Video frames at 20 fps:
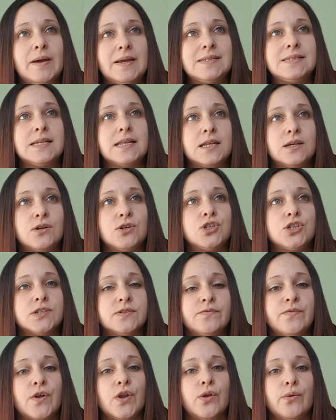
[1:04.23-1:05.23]
basically you're
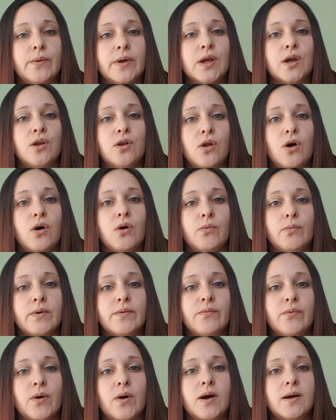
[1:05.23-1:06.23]
just following along
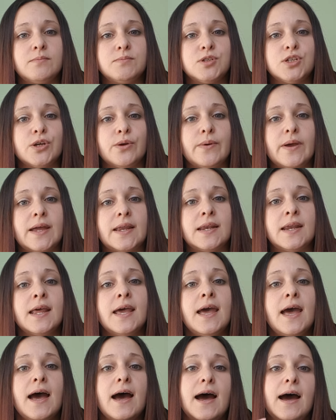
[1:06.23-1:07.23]
with what I'm doing
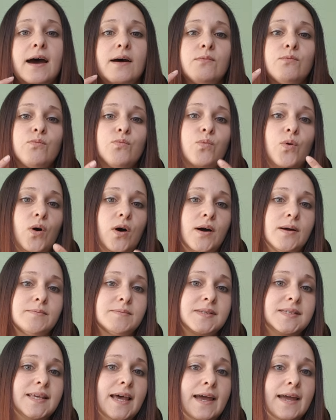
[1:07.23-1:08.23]
and what
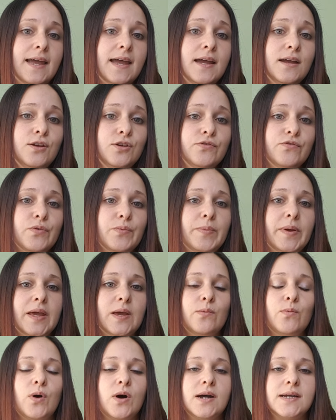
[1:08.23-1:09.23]
I'm saying. You
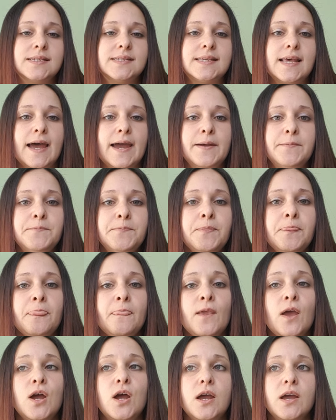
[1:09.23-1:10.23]
repeat what I say.
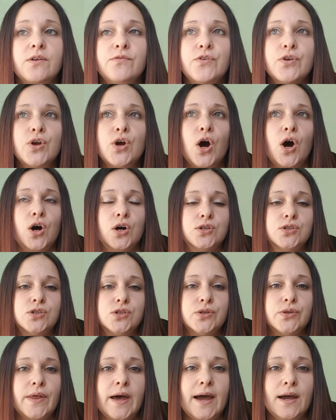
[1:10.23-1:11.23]
If you can't
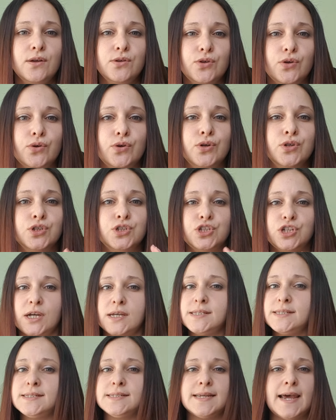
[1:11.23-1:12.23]
do that, you can
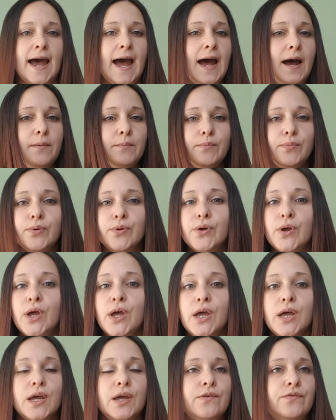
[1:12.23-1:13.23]
just tap.
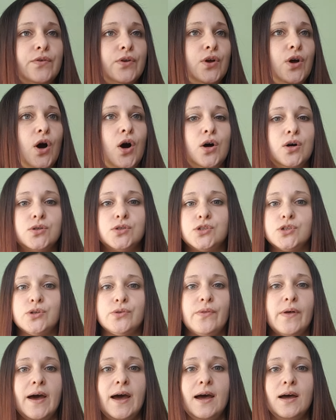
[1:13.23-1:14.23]
If you can't
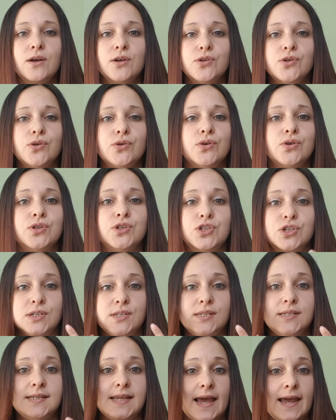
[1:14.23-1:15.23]
do that, you can
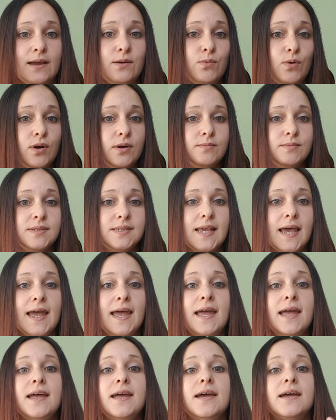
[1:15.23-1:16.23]
just say what I'm
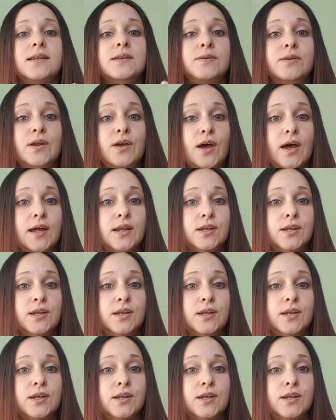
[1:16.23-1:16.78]
saying and